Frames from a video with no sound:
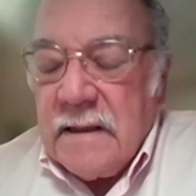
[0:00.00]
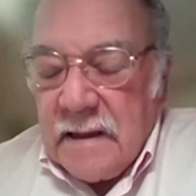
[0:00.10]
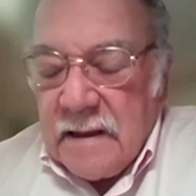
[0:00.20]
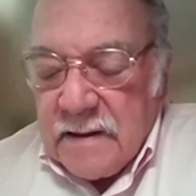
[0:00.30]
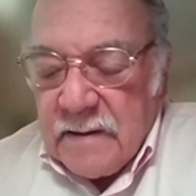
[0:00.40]

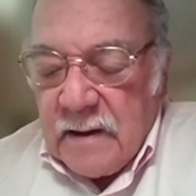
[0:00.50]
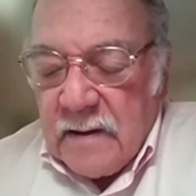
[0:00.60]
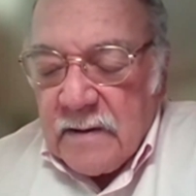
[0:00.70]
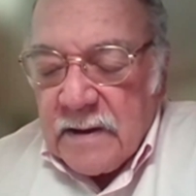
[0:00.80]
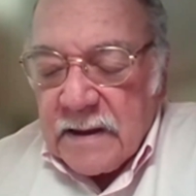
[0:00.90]
his
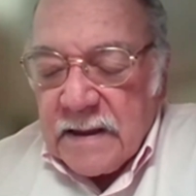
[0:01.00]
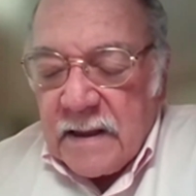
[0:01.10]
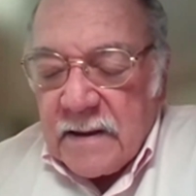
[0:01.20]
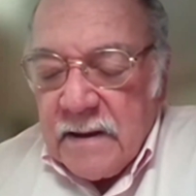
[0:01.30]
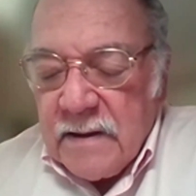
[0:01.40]

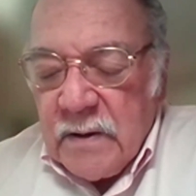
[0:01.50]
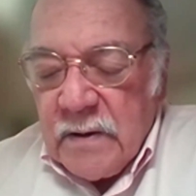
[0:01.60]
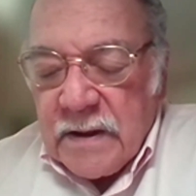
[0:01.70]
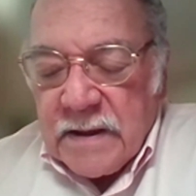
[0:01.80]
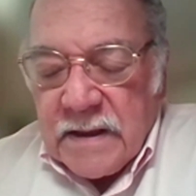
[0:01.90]
success, the two
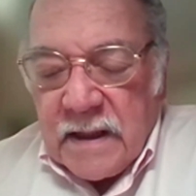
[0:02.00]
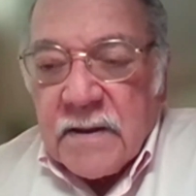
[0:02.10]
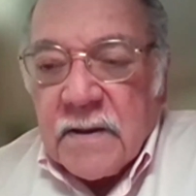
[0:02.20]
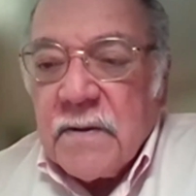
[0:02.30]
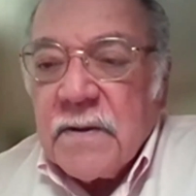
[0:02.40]

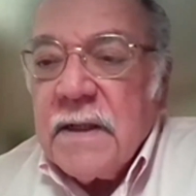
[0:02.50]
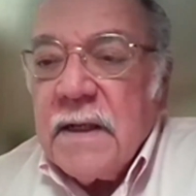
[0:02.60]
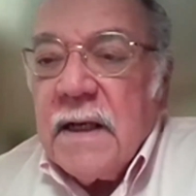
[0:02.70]
successors,